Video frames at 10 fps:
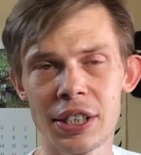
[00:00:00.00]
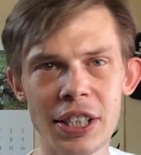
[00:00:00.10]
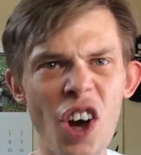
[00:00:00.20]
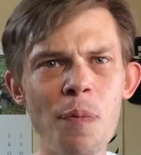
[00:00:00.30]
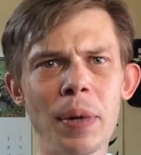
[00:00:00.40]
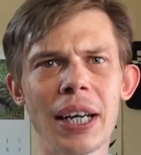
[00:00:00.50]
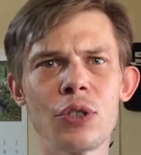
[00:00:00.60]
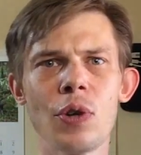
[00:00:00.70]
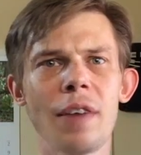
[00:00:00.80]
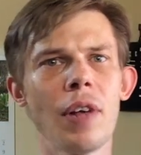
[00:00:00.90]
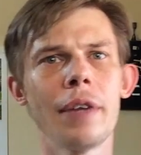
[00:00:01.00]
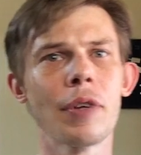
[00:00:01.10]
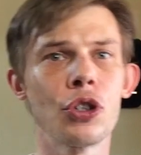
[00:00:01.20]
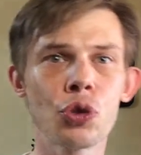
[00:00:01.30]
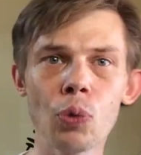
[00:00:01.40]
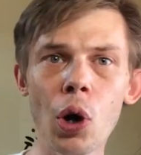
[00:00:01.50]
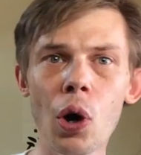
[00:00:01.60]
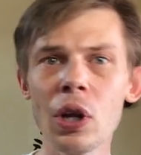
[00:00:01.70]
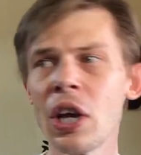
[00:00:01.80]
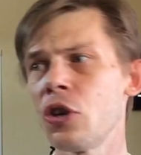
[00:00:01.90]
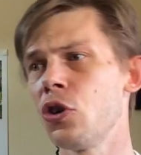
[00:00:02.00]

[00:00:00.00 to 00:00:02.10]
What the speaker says: itself because you have a lot of control.